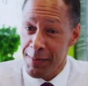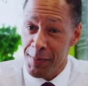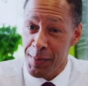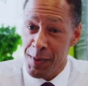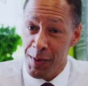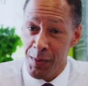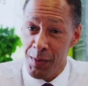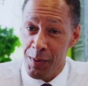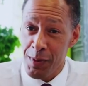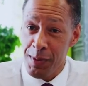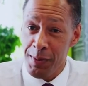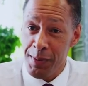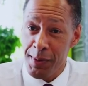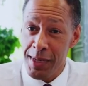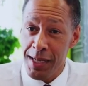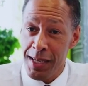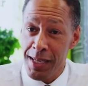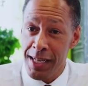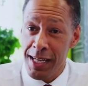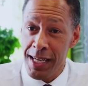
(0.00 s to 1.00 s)
being
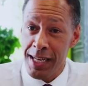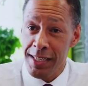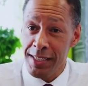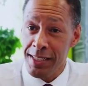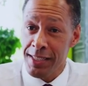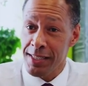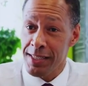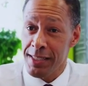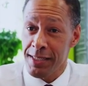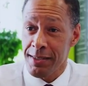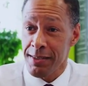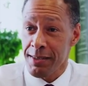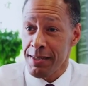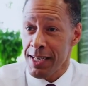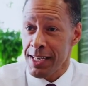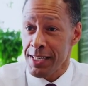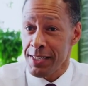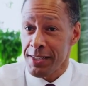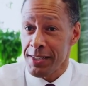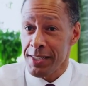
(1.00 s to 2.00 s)
willing to be
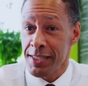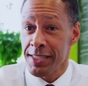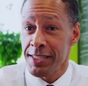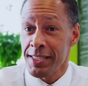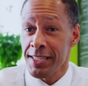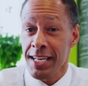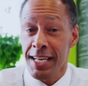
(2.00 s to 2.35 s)
vulnerable